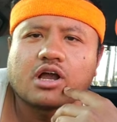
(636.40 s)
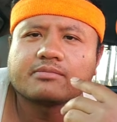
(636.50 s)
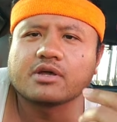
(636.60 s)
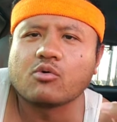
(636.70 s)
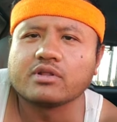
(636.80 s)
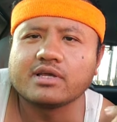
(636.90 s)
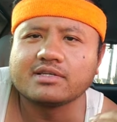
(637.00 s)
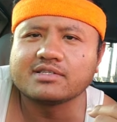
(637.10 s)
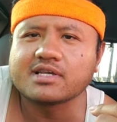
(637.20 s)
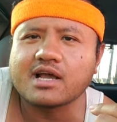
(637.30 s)
I'm the only
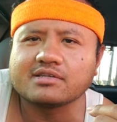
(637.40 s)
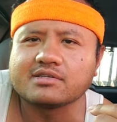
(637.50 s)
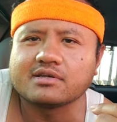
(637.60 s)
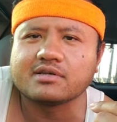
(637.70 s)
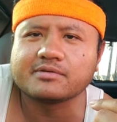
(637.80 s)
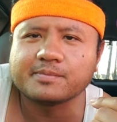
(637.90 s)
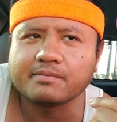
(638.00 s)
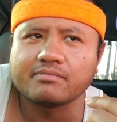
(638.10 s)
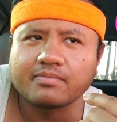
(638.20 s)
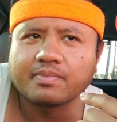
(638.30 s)
Asian guys there.
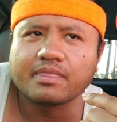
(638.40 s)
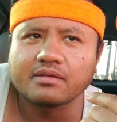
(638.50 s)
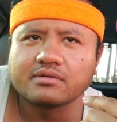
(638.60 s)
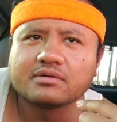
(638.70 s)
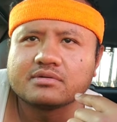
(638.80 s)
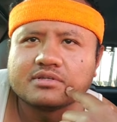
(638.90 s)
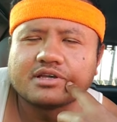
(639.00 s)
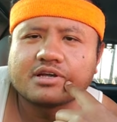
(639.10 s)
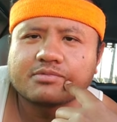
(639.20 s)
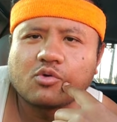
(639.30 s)

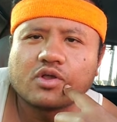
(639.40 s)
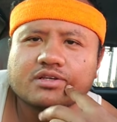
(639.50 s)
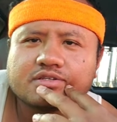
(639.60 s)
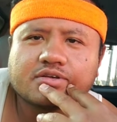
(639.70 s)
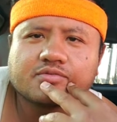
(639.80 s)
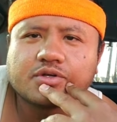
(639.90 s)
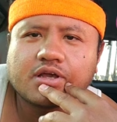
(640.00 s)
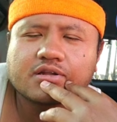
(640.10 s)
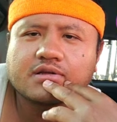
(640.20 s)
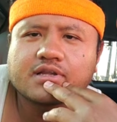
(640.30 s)
Yeah, I'm the only Asian. We
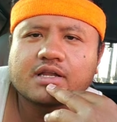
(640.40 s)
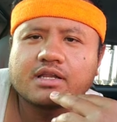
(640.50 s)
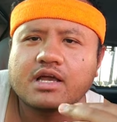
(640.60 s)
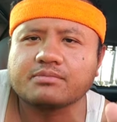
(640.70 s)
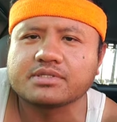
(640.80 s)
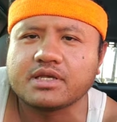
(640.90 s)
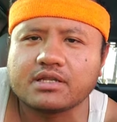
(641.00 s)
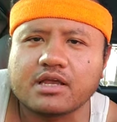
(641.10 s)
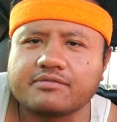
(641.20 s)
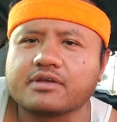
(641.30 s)
had a
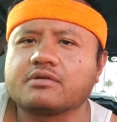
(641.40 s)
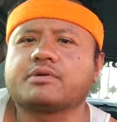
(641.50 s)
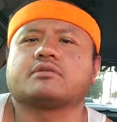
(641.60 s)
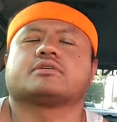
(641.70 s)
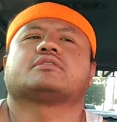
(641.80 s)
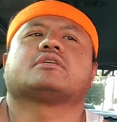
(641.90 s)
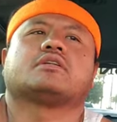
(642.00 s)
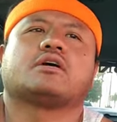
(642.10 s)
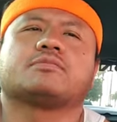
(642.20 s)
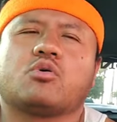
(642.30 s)
99% African American,
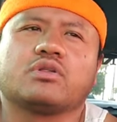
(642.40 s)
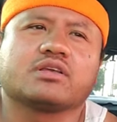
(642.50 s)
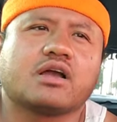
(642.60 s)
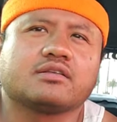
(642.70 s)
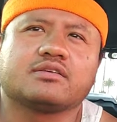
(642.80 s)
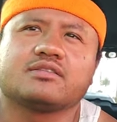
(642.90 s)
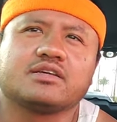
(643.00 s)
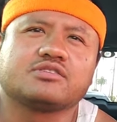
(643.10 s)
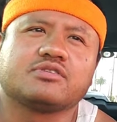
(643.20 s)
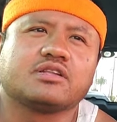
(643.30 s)
and I'm the only guy there.
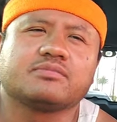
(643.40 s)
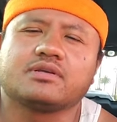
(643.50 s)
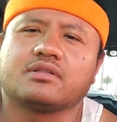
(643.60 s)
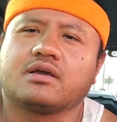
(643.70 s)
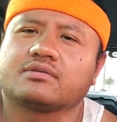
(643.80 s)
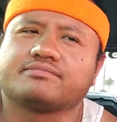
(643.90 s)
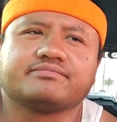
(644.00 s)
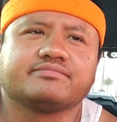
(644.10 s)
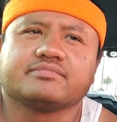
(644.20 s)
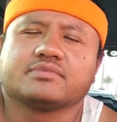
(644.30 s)
They treated me like,
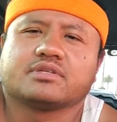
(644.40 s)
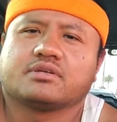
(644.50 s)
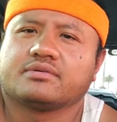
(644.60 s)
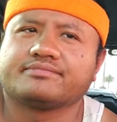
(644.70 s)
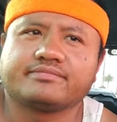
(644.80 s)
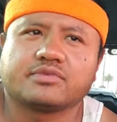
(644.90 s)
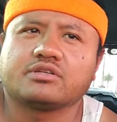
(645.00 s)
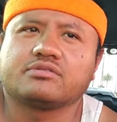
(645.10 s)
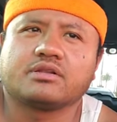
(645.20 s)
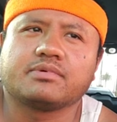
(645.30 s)

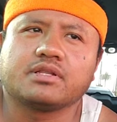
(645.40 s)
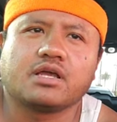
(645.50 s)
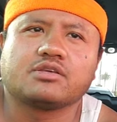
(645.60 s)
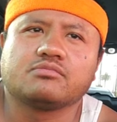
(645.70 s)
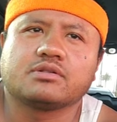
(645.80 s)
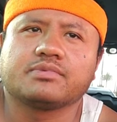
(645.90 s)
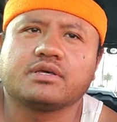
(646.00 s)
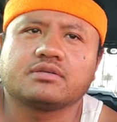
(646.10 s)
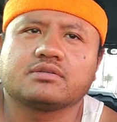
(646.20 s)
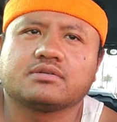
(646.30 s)
they treated me like human
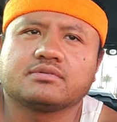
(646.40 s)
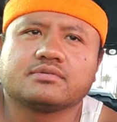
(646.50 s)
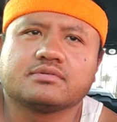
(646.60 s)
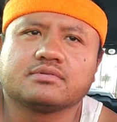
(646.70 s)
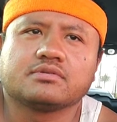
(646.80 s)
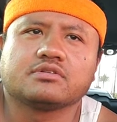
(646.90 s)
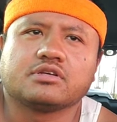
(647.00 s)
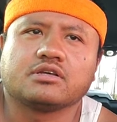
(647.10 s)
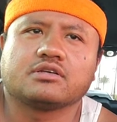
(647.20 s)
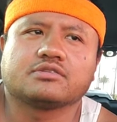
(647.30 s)
being, you know.
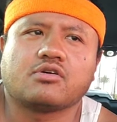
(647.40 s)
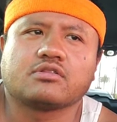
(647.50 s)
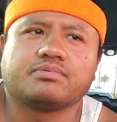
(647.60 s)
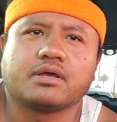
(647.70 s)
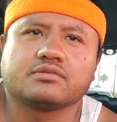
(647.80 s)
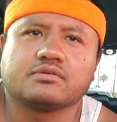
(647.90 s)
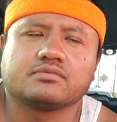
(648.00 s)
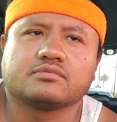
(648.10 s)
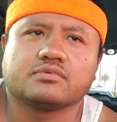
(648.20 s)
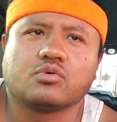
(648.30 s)
It, it's all depends
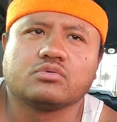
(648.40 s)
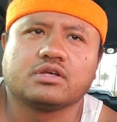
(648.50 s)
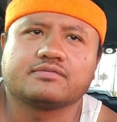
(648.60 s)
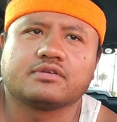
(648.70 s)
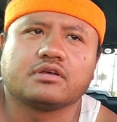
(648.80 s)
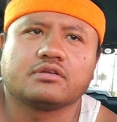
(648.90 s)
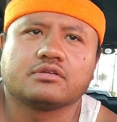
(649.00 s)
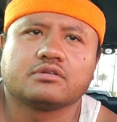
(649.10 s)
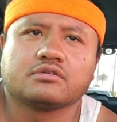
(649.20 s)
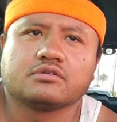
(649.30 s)
on who lives there.
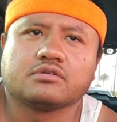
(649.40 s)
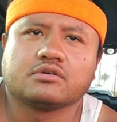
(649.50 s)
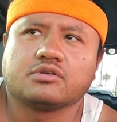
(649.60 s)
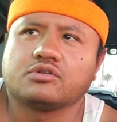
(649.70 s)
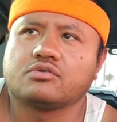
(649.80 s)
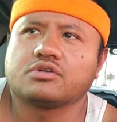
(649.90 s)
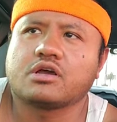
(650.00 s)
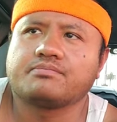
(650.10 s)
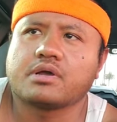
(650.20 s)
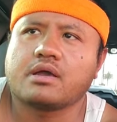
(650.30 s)
You know, you
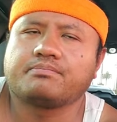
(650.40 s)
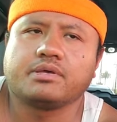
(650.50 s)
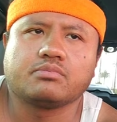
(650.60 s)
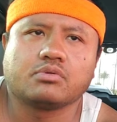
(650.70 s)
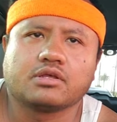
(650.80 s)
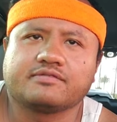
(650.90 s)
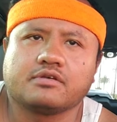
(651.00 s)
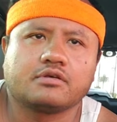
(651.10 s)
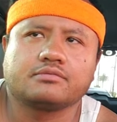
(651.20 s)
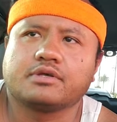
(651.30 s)
got bad people live
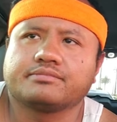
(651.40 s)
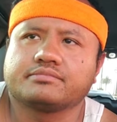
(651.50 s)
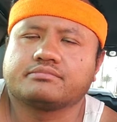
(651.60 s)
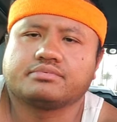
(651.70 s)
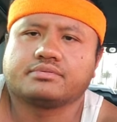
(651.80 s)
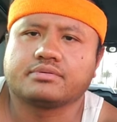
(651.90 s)
there, then,